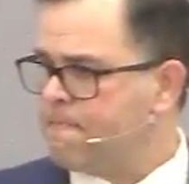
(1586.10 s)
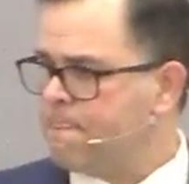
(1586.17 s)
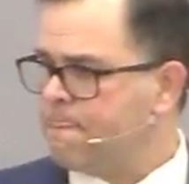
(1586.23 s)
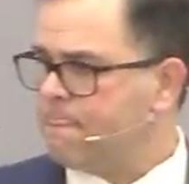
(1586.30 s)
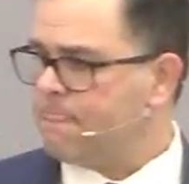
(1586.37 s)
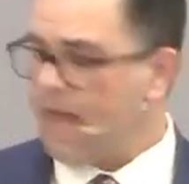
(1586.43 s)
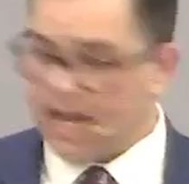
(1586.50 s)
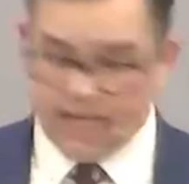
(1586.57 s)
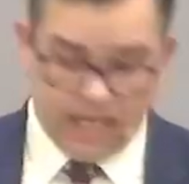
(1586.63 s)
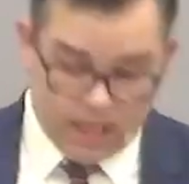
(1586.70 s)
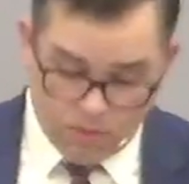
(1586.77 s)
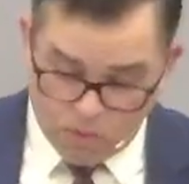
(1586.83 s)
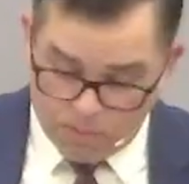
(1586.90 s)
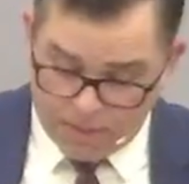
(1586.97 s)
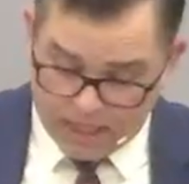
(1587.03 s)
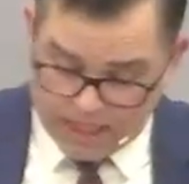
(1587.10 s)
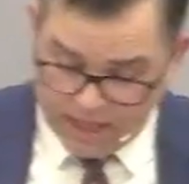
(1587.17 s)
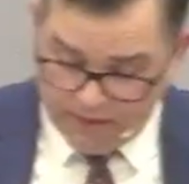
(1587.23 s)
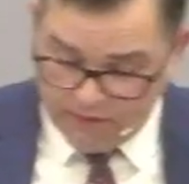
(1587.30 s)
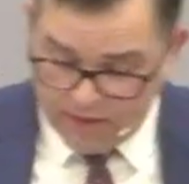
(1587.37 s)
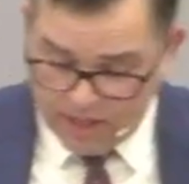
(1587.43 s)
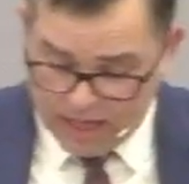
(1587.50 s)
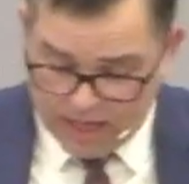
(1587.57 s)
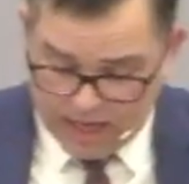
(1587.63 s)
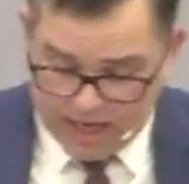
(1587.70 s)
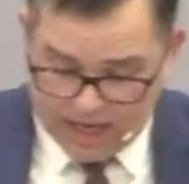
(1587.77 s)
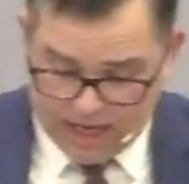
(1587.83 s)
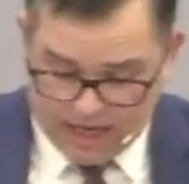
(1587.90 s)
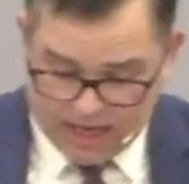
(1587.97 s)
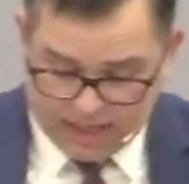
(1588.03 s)
that he will be given
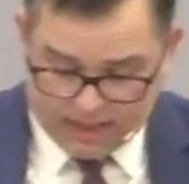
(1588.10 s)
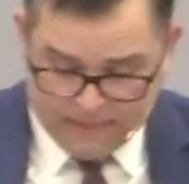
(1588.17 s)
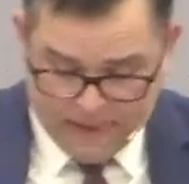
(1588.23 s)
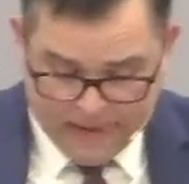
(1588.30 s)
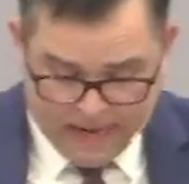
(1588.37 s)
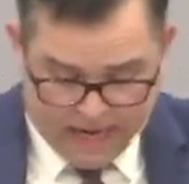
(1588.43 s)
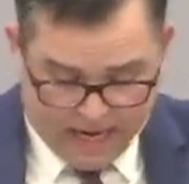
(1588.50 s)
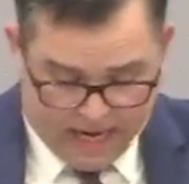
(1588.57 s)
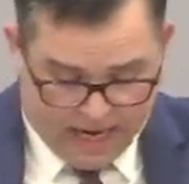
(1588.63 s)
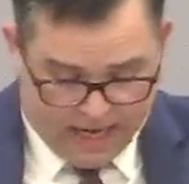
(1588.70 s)
a, a, a